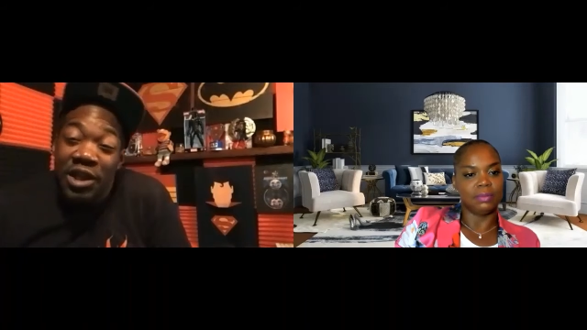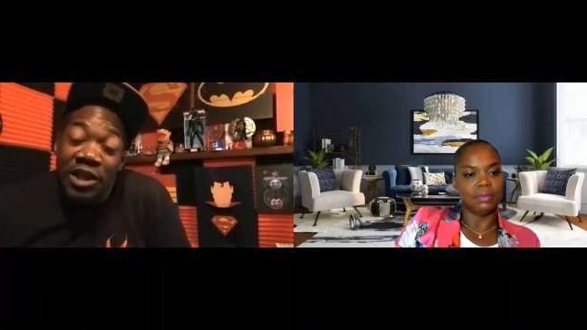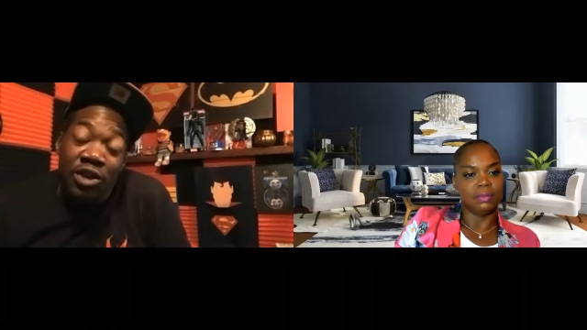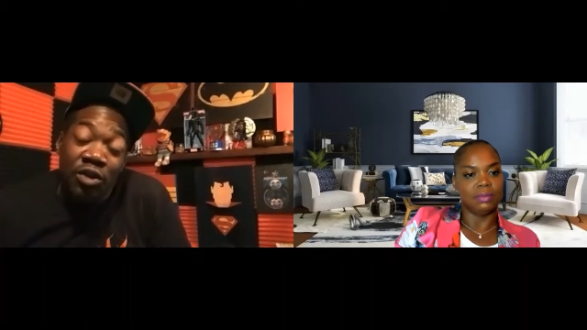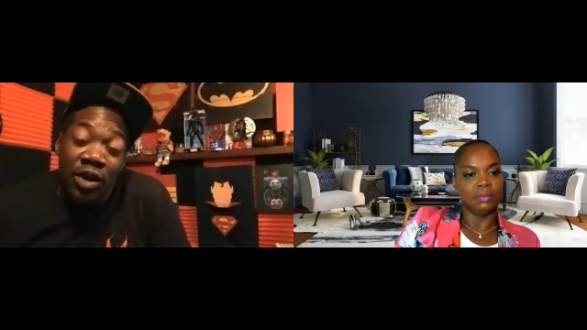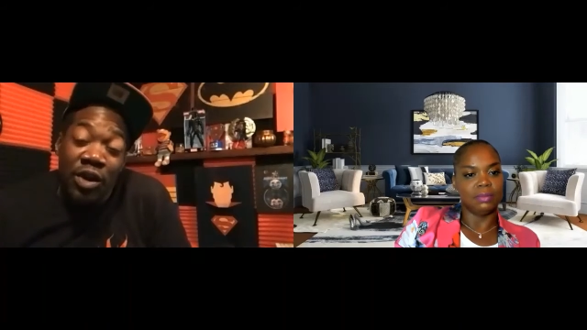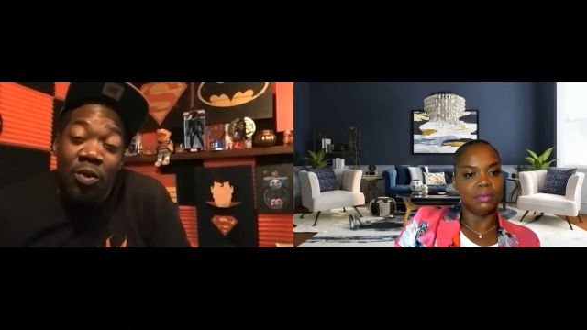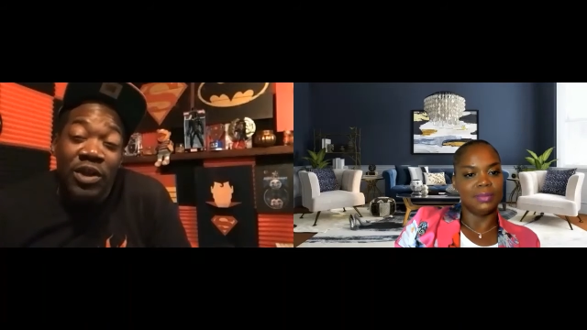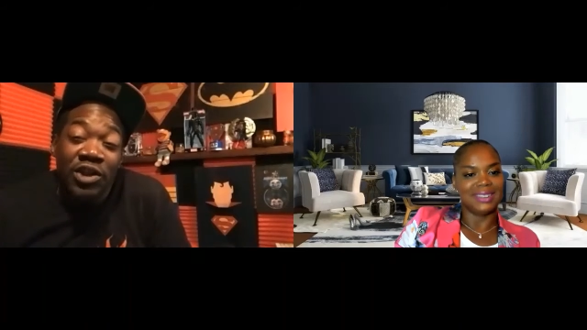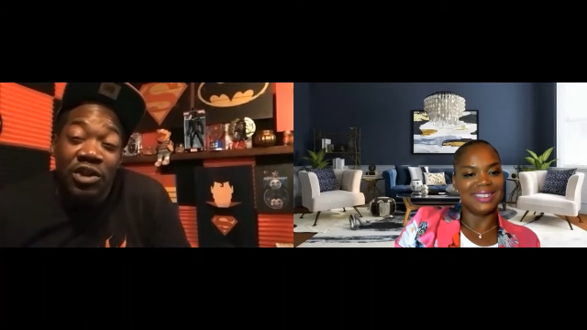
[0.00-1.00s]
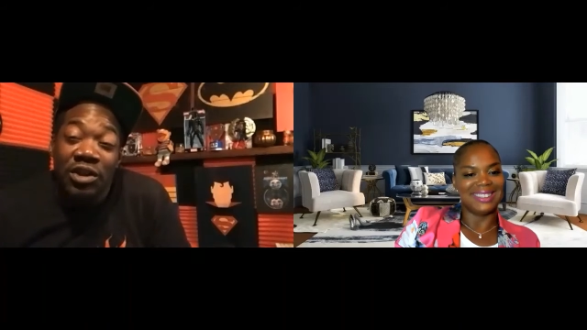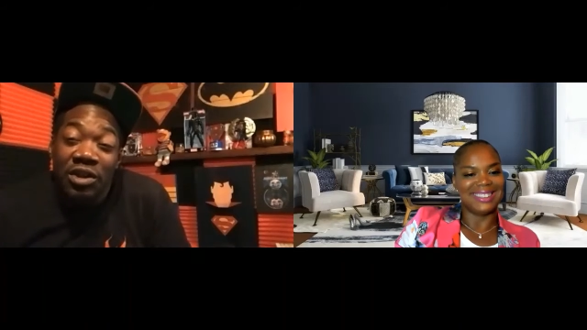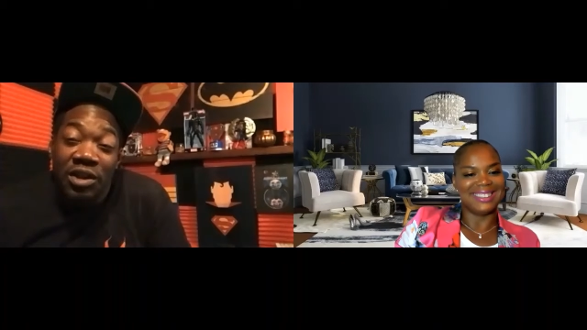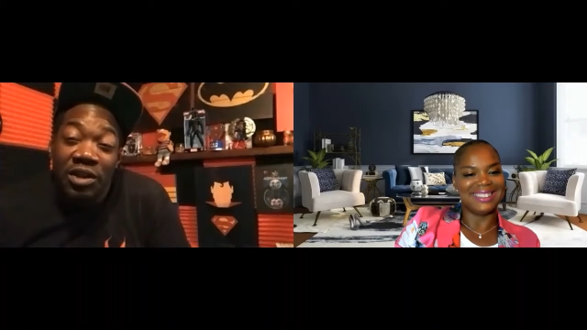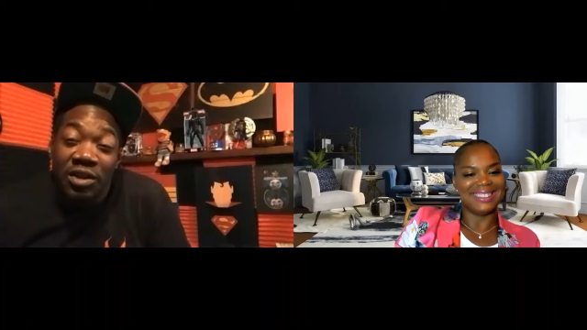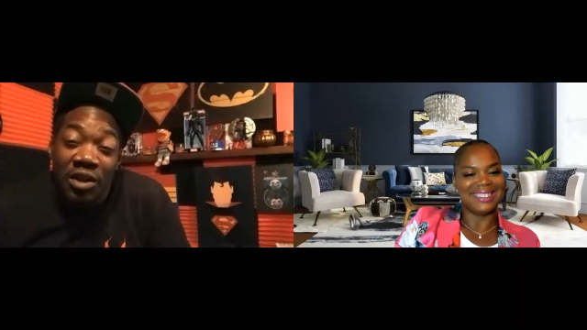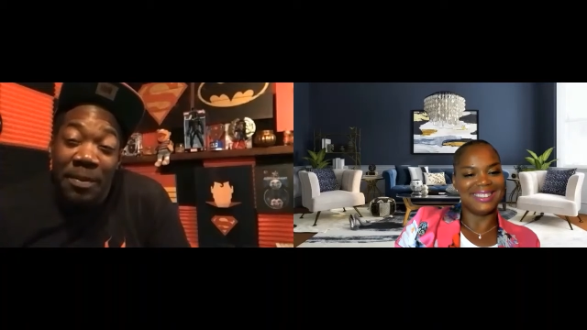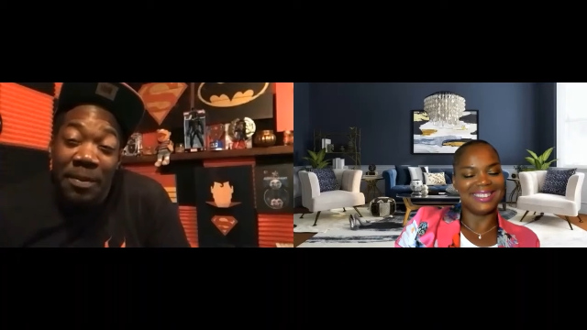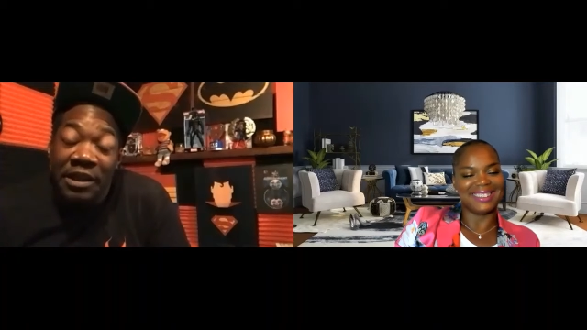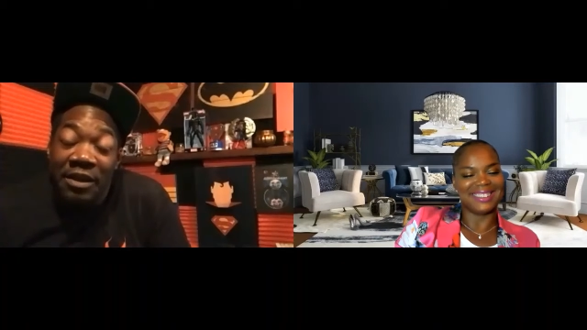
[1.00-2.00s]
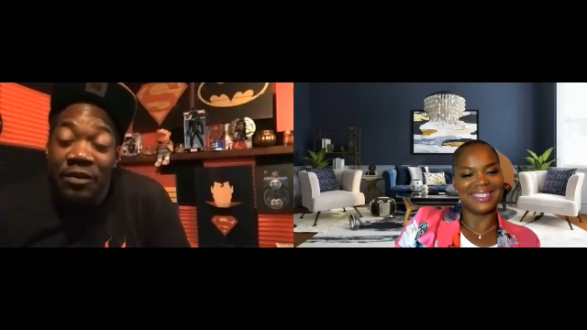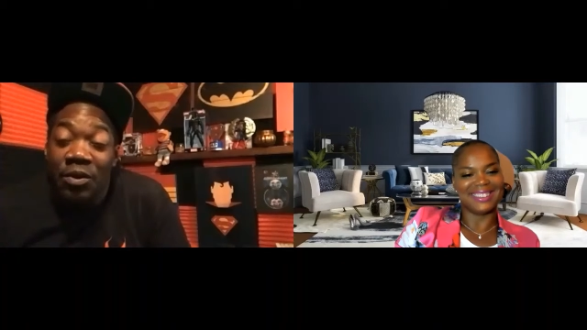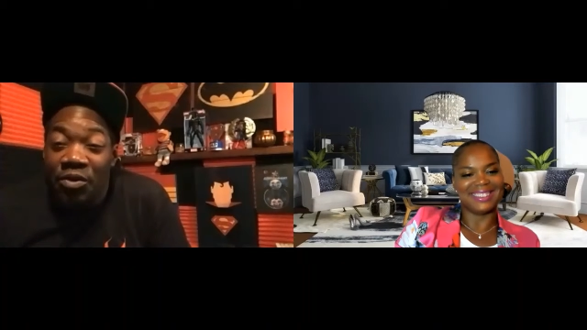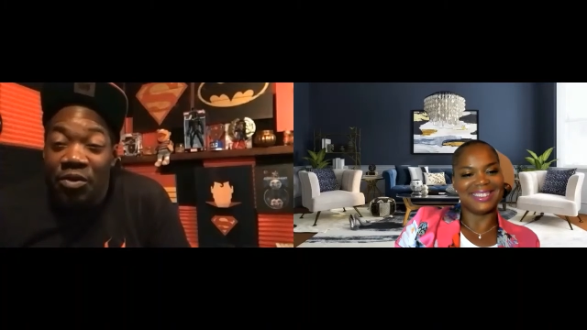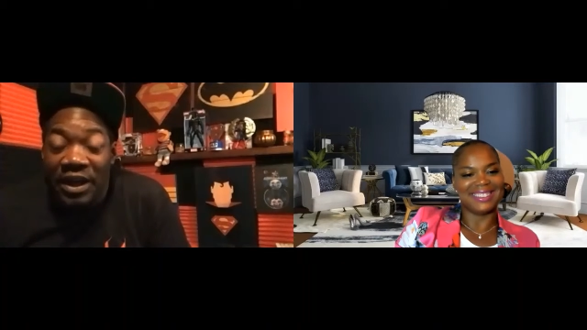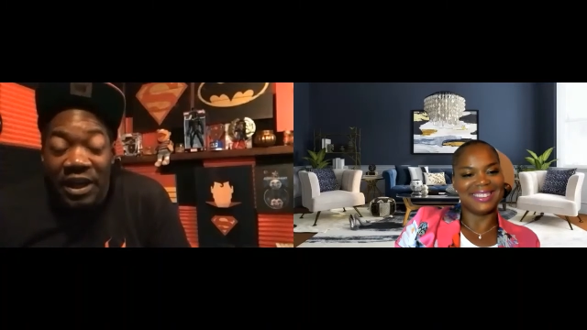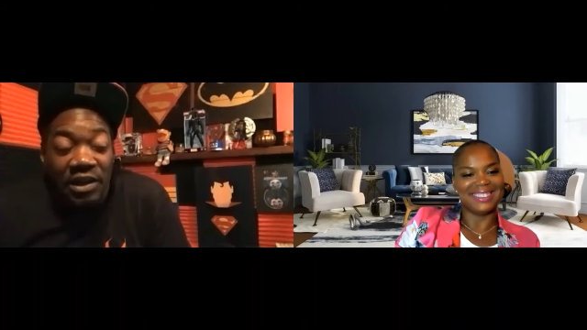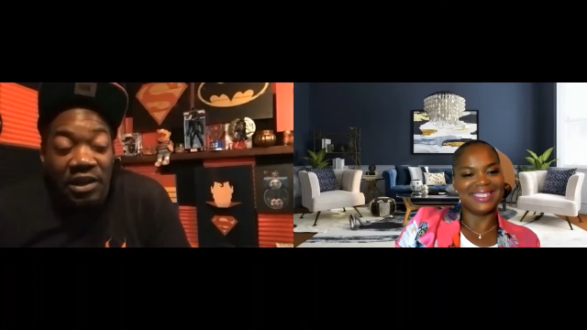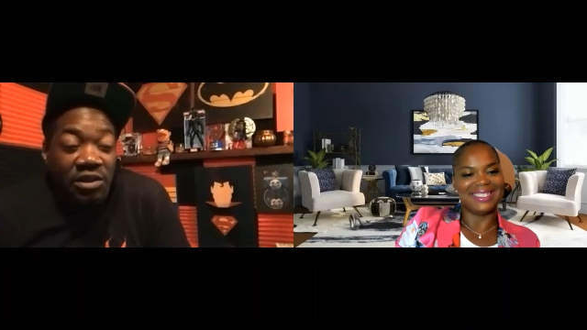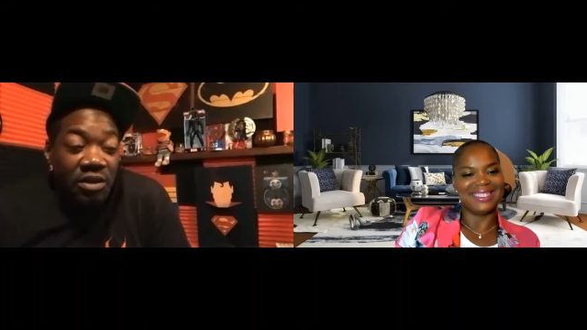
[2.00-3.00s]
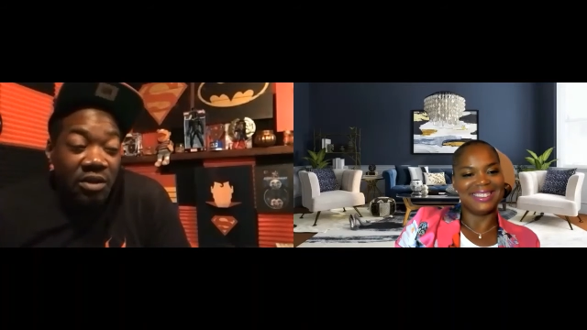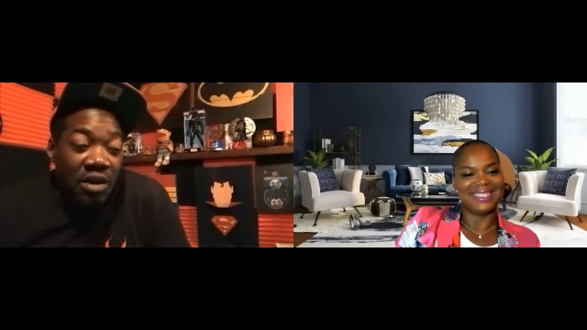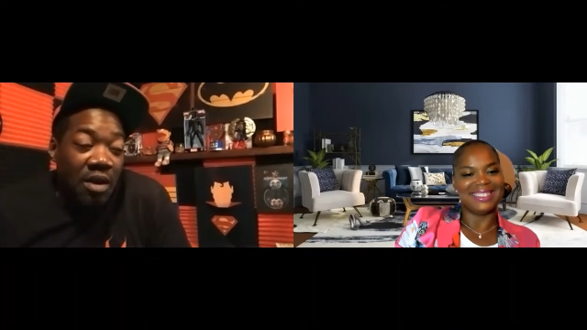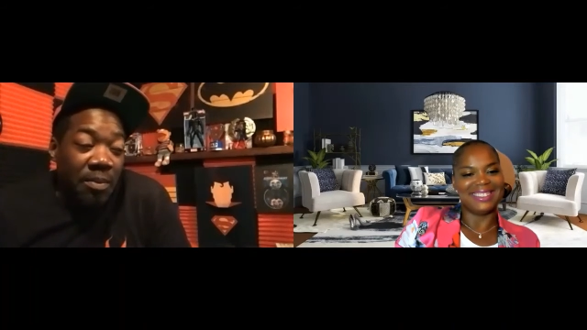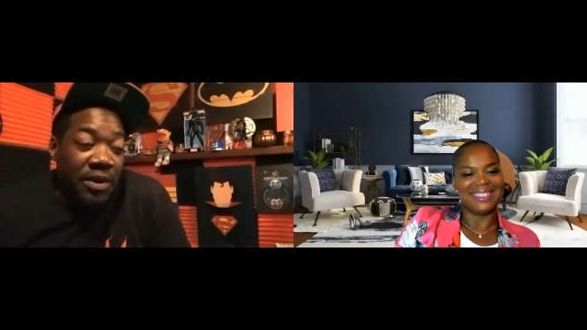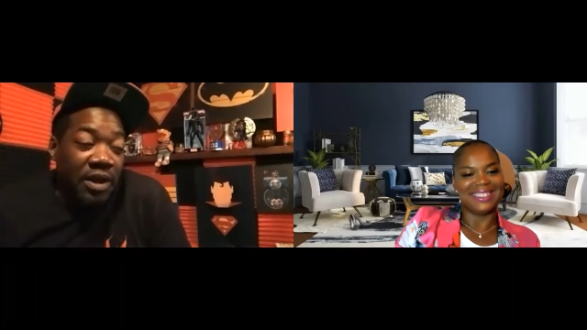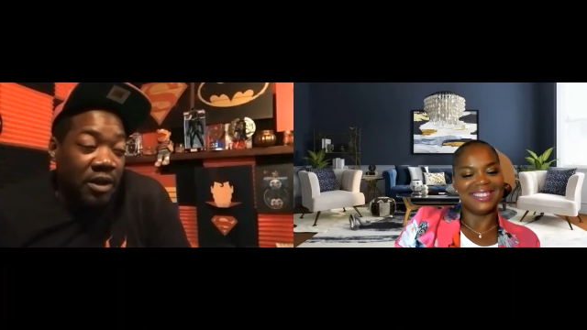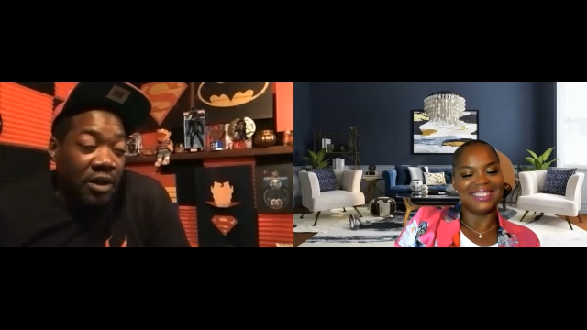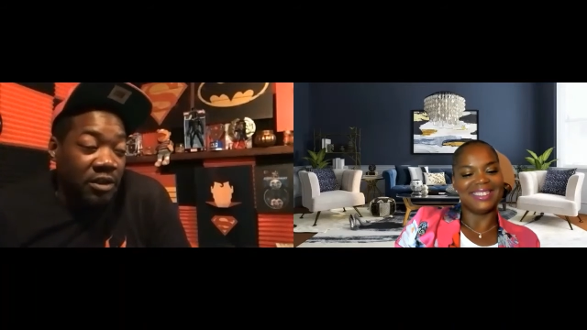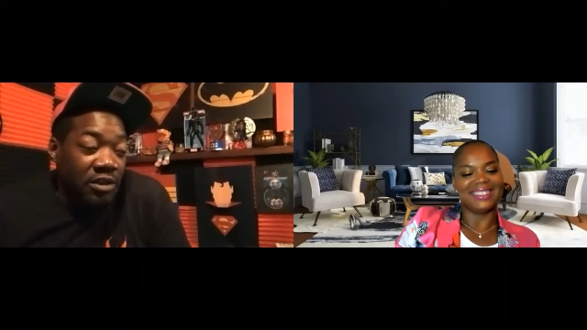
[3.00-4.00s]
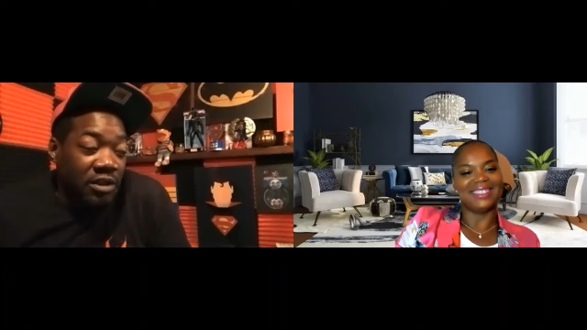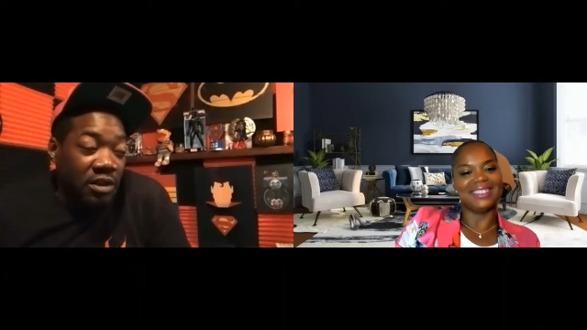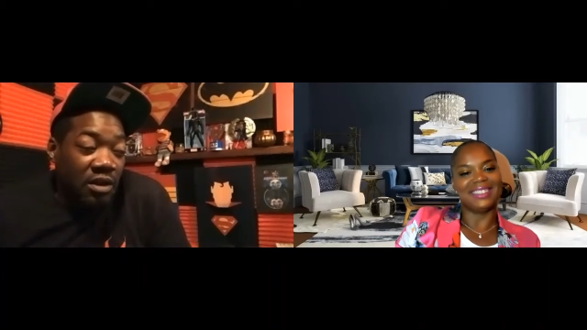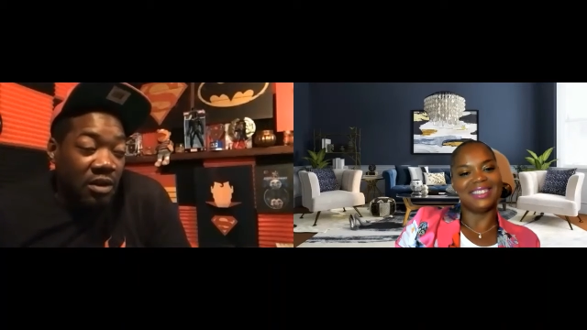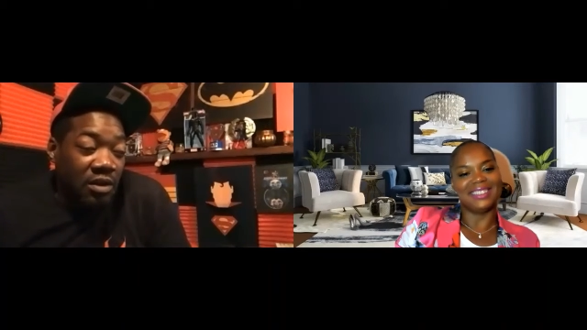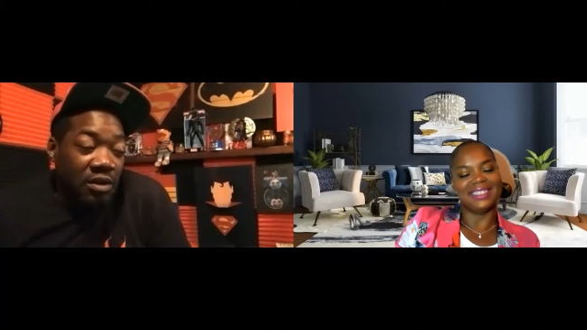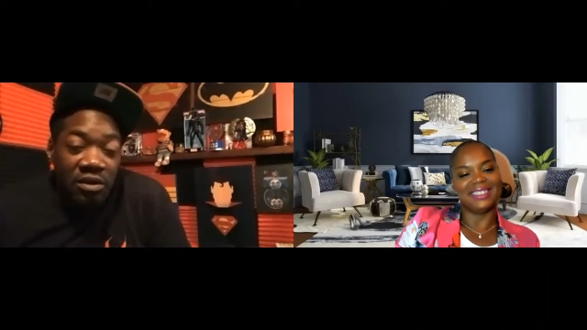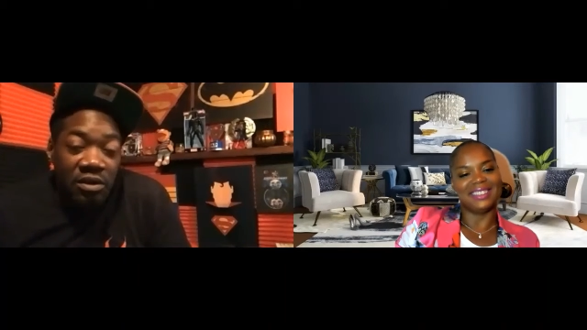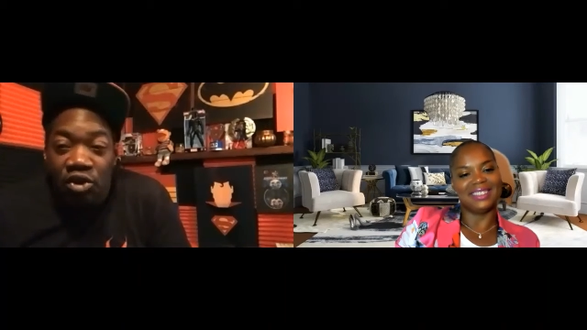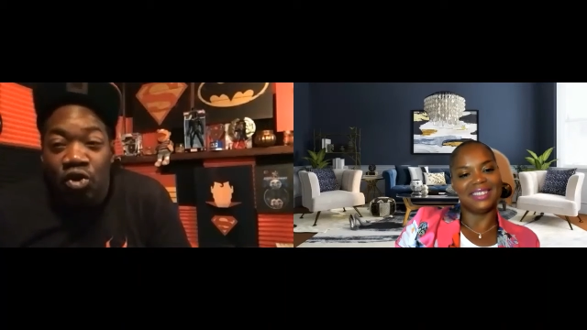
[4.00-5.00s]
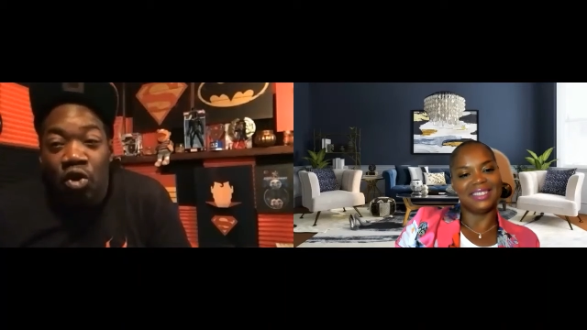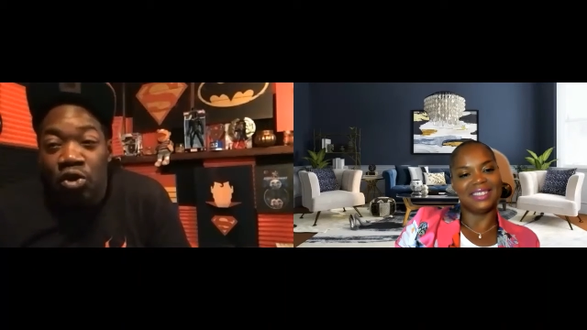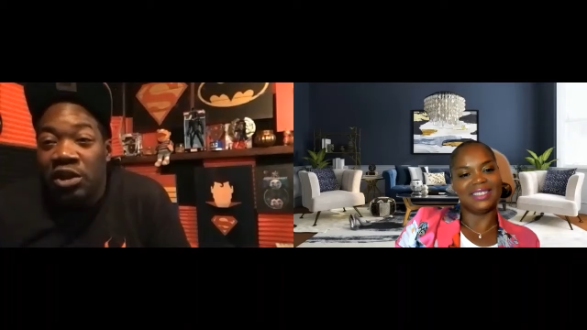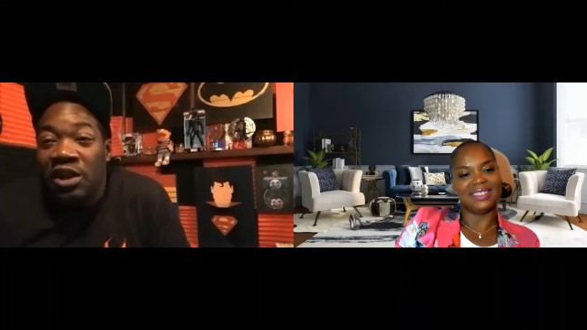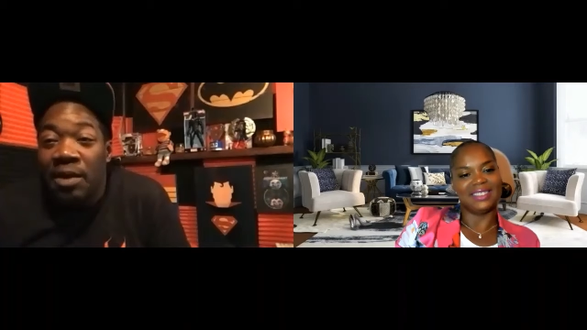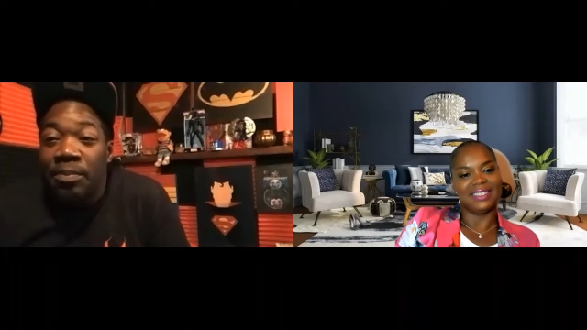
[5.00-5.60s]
Speaker 1: that's a great question, and I'm about to give you a great answer because the songs that I'm